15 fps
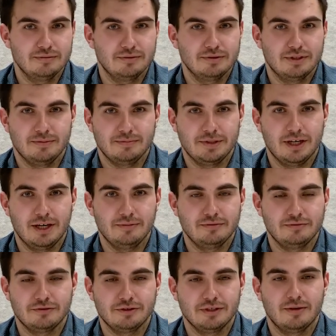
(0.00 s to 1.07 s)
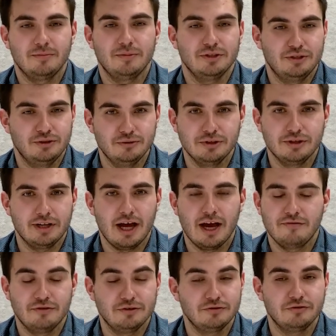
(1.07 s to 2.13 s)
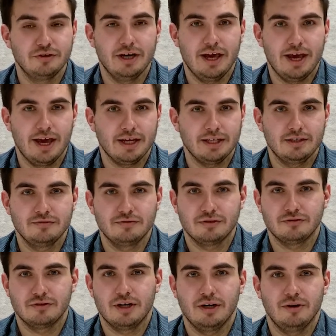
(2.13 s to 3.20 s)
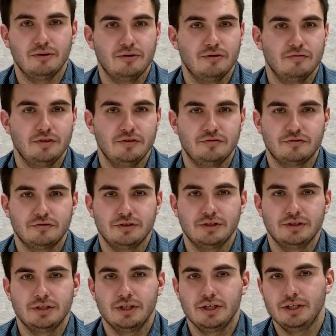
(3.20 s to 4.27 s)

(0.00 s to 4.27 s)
Sometimes, for example, student life is really active. There are lots of different